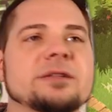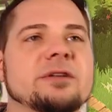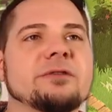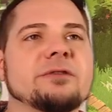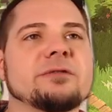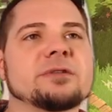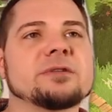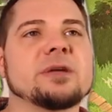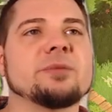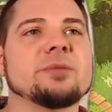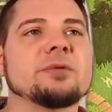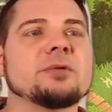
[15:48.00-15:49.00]
for
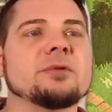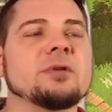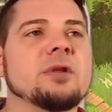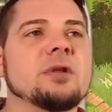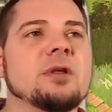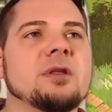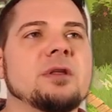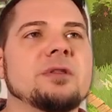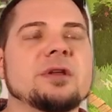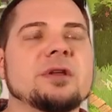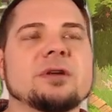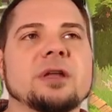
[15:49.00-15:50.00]
example, then you're
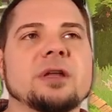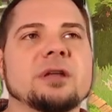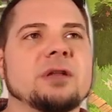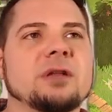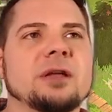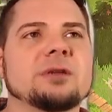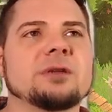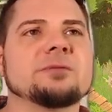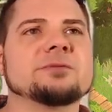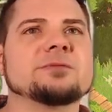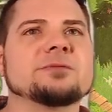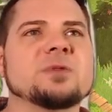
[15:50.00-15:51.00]
getting like,
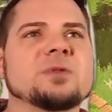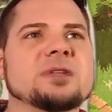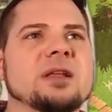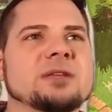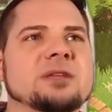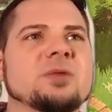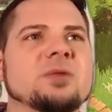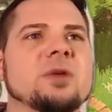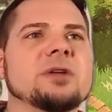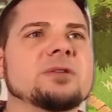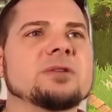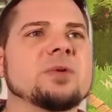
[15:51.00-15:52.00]
what is that, like 20 or
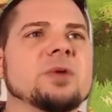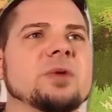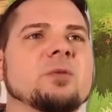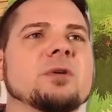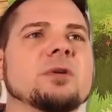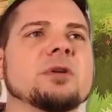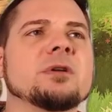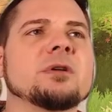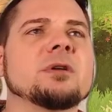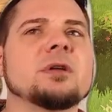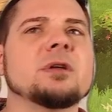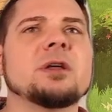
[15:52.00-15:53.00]
21
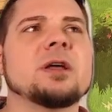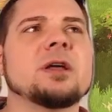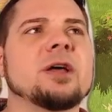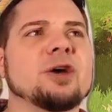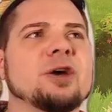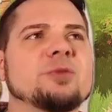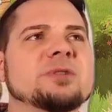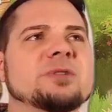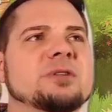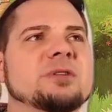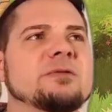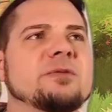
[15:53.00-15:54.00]
helps
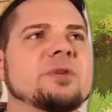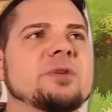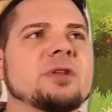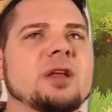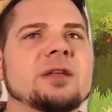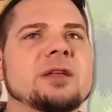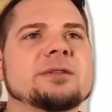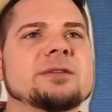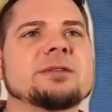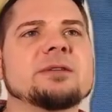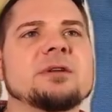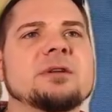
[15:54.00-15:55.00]
from your alliance
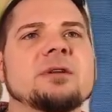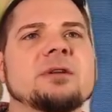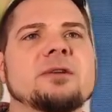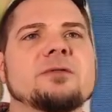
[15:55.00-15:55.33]
for